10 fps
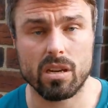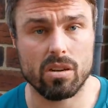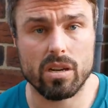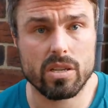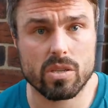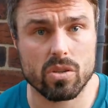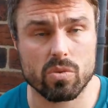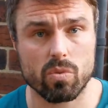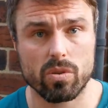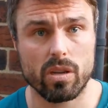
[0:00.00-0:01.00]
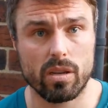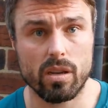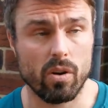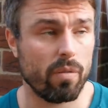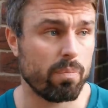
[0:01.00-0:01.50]
You know, it's just,
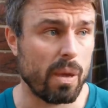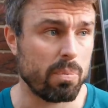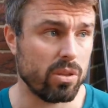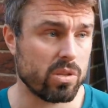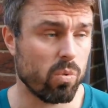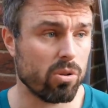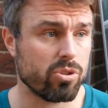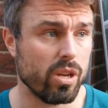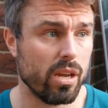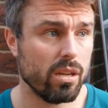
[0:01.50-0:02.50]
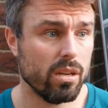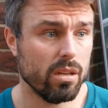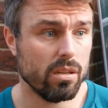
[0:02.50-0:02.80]
you know, people that's watched it,